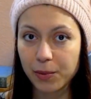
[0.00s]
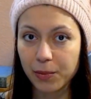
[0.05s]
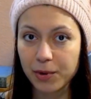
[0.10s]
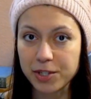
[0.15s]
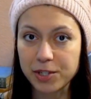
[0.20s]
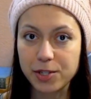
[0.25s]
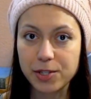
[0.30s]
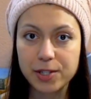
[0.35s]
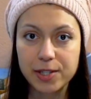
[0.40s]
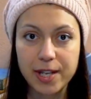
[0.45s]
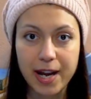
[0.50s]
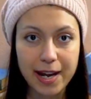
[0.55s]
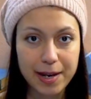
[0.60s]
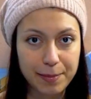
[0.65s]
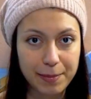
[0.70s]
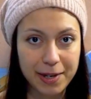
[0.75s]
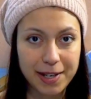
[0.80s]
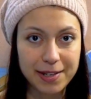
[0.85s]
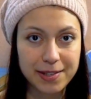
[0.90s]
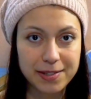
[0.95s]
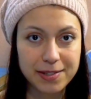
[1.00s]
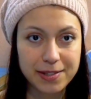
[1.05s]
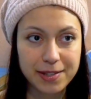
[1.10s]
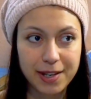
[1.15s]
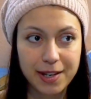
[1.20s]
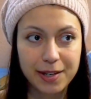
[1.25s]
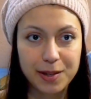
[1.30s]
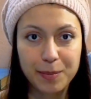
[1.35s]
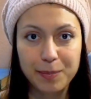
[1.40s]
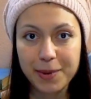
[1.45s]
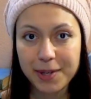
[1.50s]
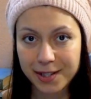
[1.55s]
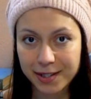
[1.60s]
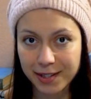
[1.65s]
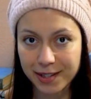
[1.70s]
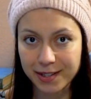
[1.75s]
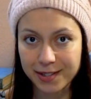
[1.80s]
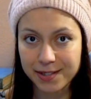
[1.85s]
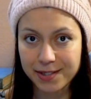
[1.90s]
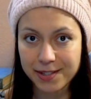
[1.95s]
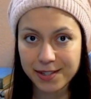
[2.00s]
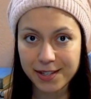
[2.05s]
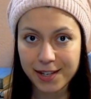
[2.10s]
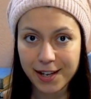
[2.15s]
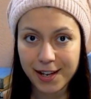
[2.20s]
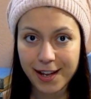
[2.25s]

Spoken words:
which is timeless and abundant.